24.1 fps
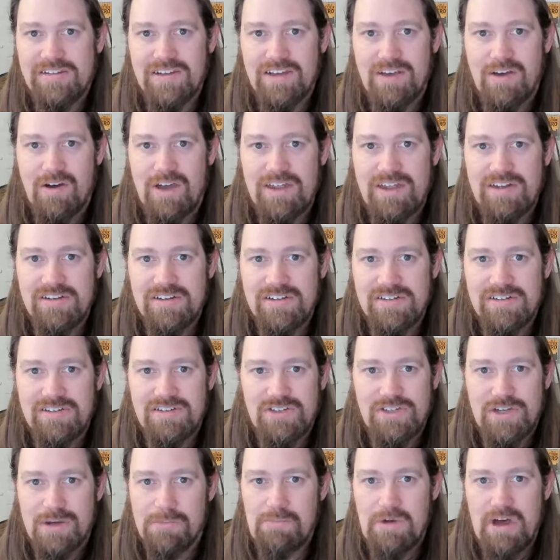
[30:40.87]
to go ahead and just
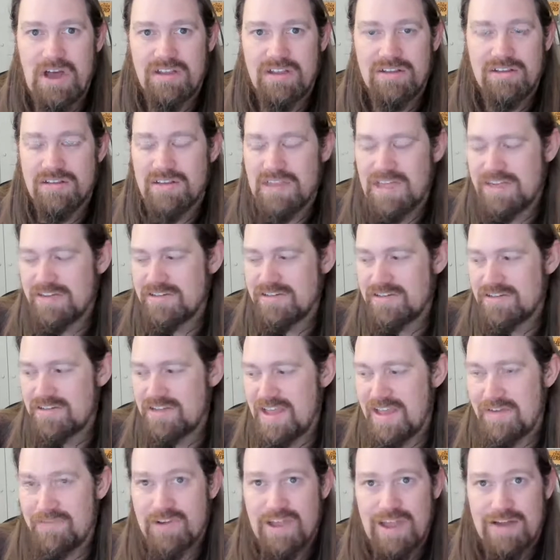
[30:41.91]
jump on and just
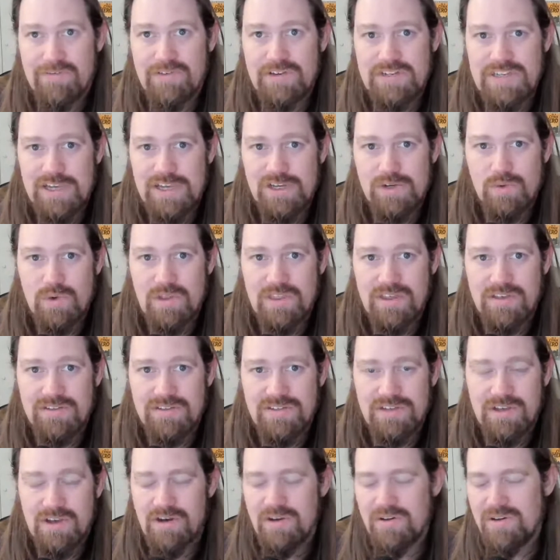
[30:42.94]
have a conversation with you.
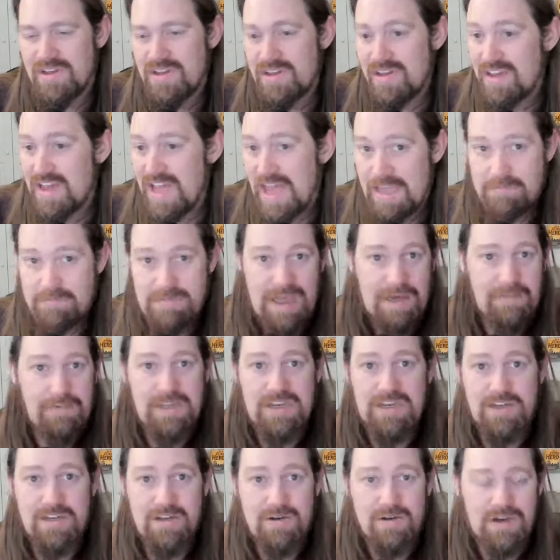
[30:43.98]
So I'm happy
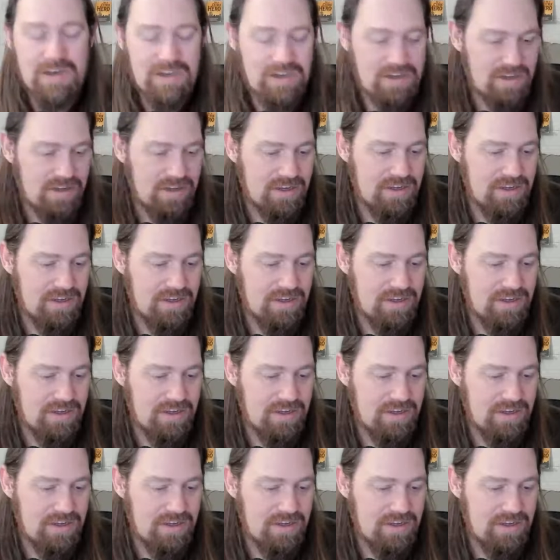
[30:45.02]
to do it.